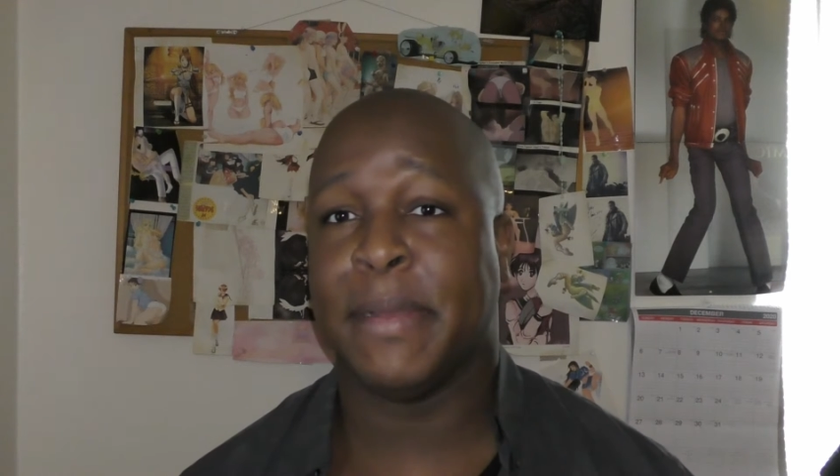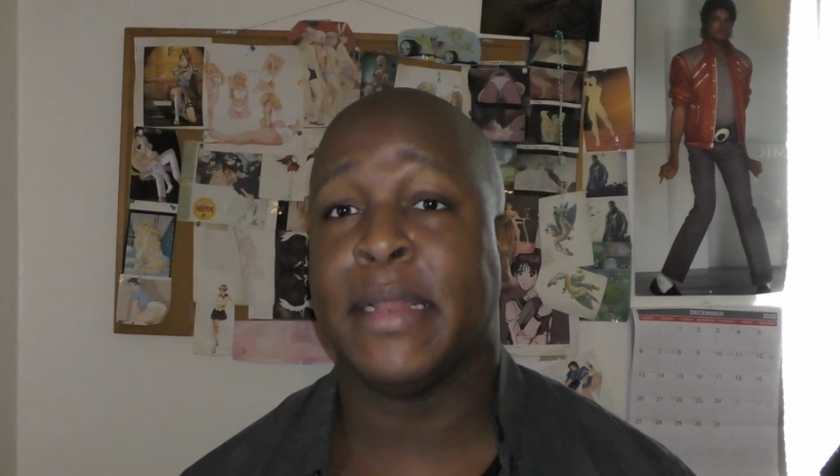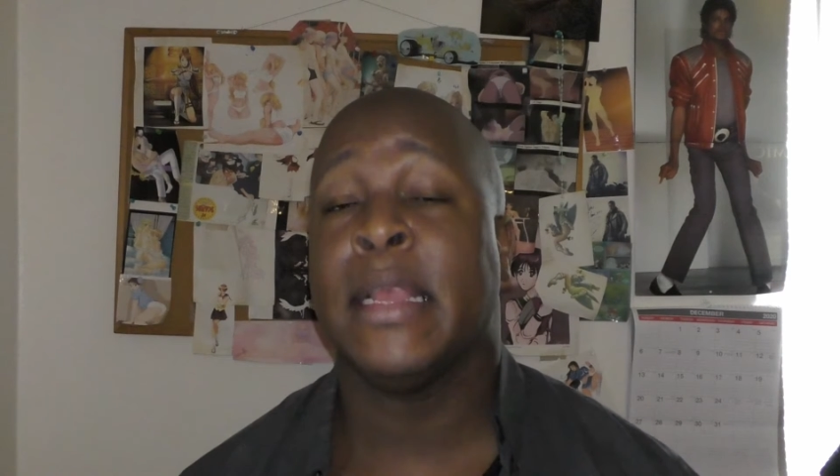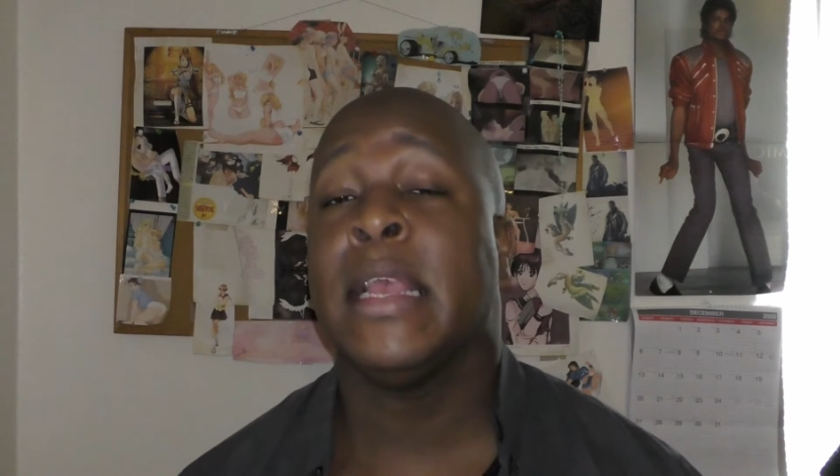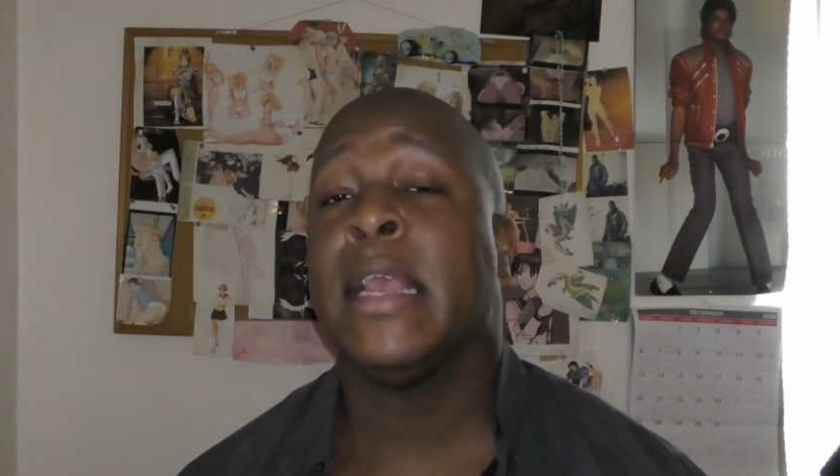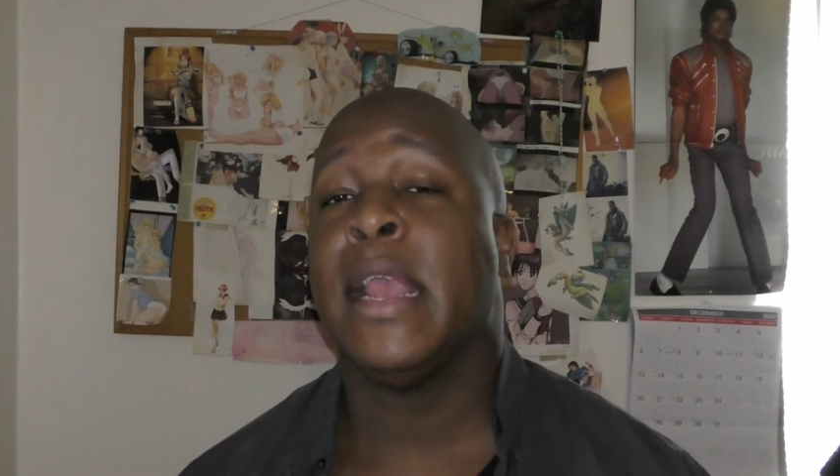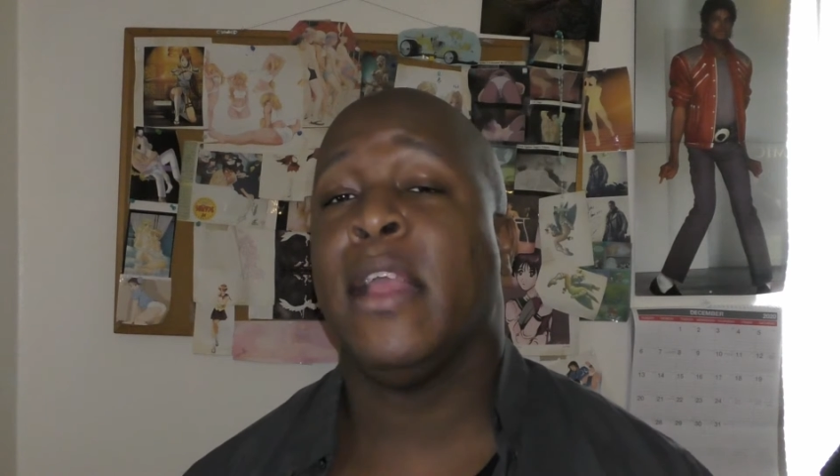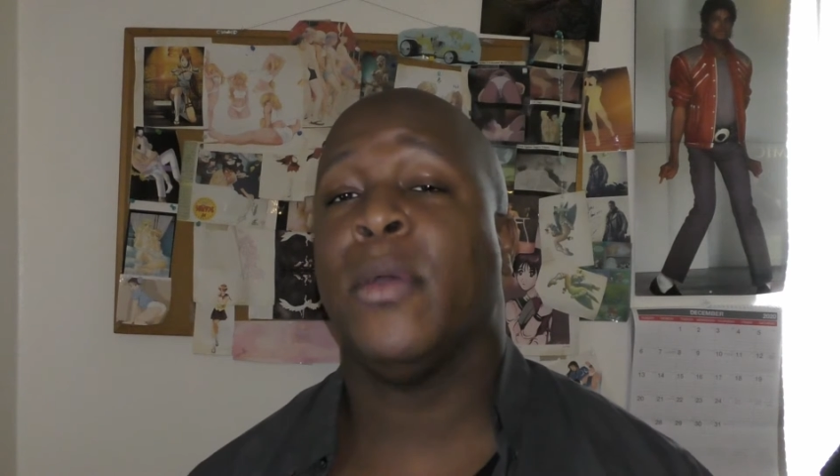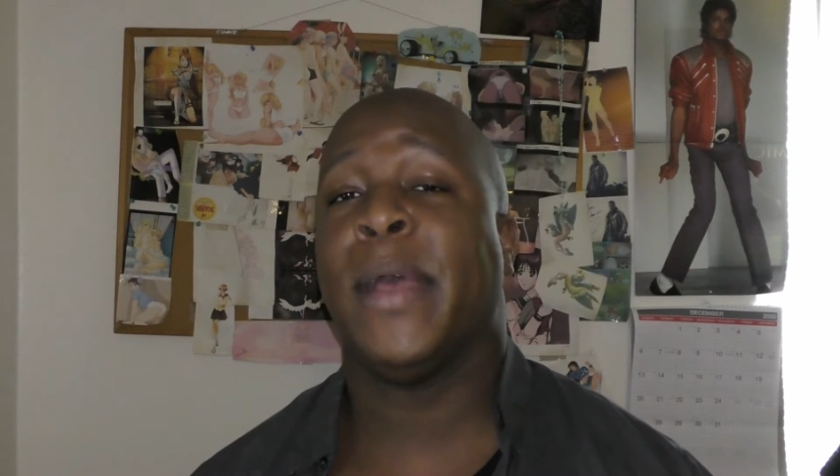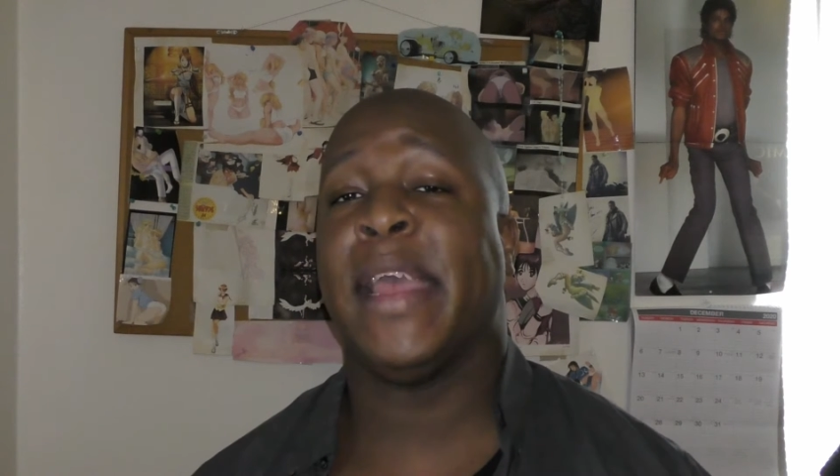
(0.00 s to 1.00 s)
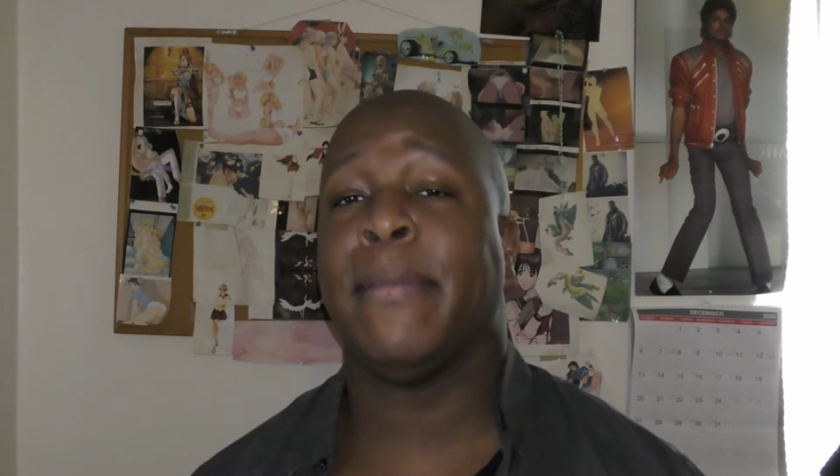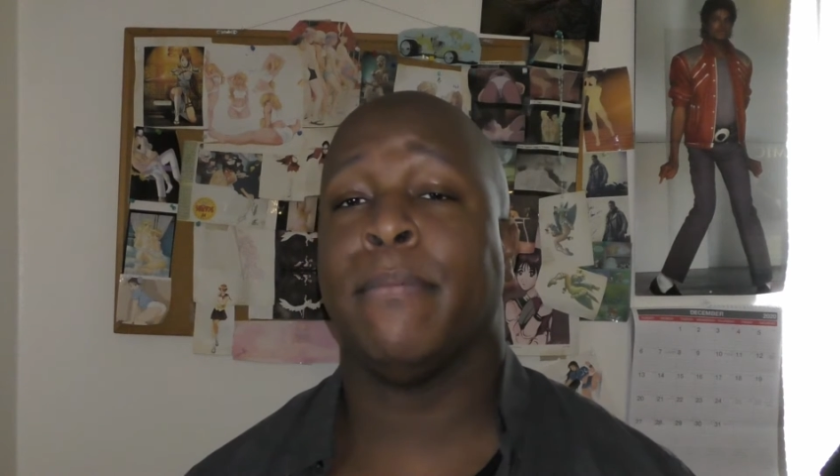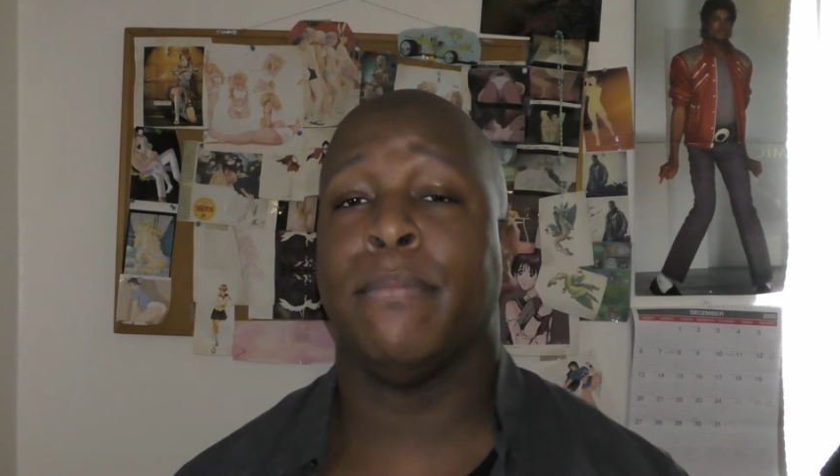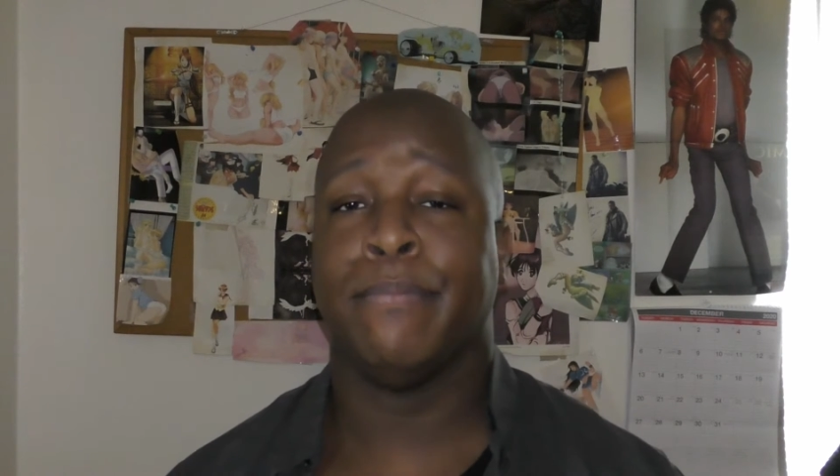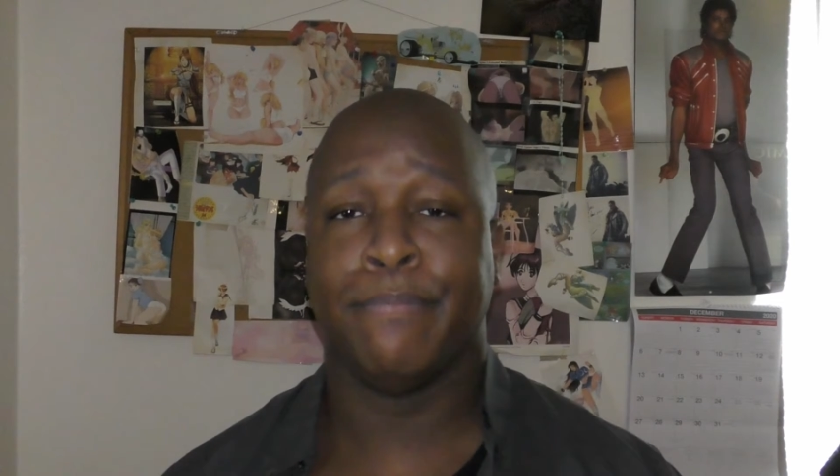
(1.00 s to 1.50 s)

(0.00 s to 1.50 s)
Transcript: But either way,